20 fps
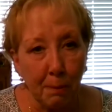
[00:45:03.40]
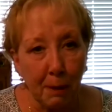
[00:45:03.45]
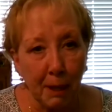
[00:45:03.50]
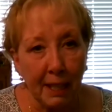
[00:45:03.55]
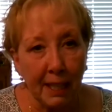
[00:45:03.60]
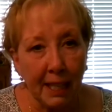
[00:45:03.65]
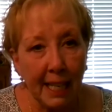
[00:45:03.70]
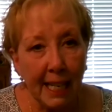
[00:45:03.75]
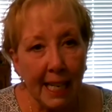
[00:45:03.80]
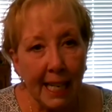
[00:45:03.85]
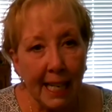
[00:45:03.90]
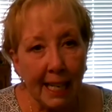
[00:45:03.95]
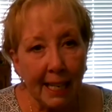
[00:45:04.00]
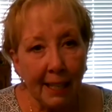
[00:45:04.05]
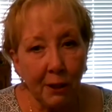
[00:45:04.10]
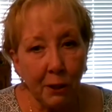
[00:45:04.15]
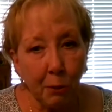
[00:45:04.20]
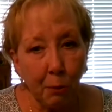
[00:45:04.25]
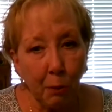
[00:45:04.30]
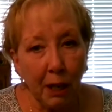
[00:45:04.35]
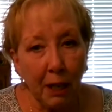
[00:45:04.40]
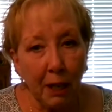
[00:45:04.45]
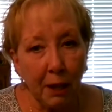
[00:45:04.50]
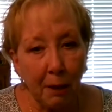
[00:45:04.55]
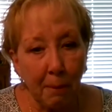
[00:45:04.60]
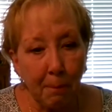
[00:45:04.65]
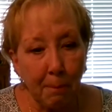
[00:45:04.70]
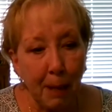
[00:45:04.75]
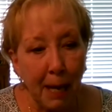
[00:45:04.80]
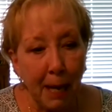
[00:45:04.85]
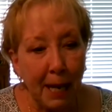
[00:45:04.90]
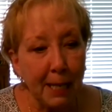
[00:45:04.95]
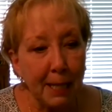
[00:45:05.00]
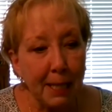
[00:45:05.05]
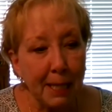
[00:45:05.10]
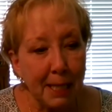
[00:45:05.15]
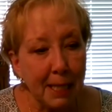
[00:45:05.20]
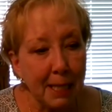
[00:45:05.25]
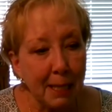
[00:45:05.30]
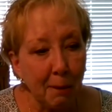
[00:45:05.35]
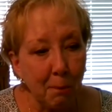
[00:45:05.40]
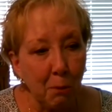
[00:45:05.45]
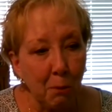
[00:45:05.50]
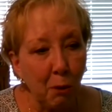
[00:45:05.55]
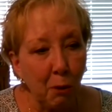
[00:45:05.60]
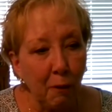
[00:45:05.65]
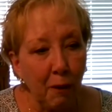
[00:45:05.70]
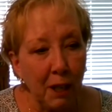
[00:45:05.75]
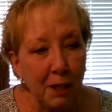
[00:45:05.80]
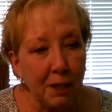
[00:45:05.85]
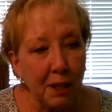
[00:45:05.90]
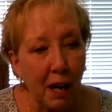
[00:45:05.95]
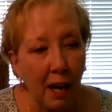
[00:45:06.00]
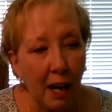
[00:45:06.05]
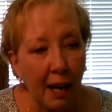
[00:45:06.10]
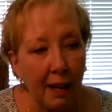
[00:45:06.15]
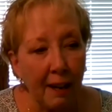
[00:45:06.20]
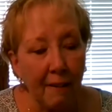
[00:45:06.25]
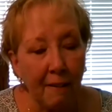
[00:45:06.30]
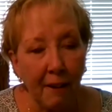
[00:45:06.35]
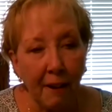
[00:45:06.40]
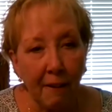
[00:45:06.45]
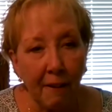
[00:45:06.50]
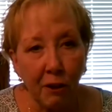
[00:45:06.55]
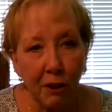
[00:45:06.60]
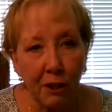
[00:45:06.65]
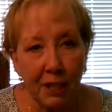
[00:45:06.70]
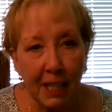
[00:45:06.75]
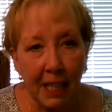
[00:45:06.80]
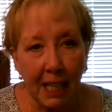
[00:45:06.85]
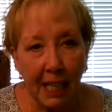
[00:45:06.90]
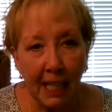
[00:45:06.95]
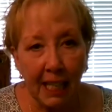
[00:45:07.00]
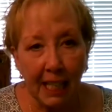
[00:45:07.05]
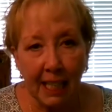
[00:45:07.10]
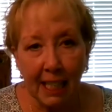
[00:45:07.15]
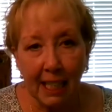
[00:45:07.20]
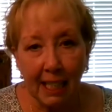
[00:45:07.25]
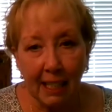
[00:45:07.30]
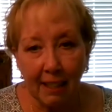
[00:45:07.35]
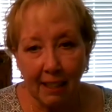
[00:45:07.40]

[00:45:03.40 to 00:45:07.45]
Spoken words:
but it's one of the best movies I have ever seen